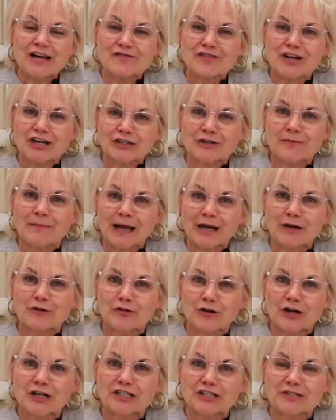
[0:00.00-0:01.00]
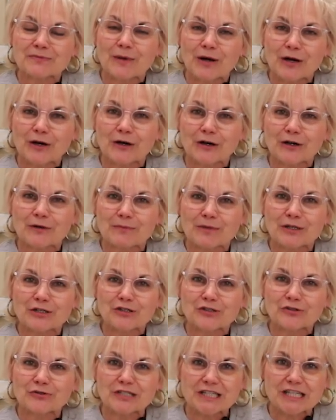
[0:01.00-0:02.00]
Go on my Cross.my.heart
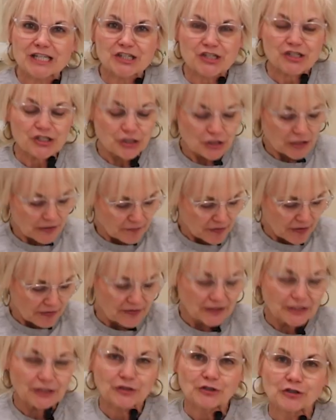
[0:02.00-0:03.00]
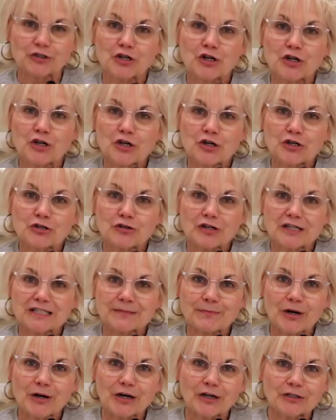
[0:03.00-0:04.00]
Ministry t-shirt. I've got the little
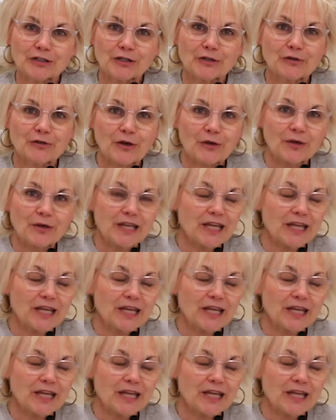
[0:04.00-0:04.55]
Cross.my.heart logo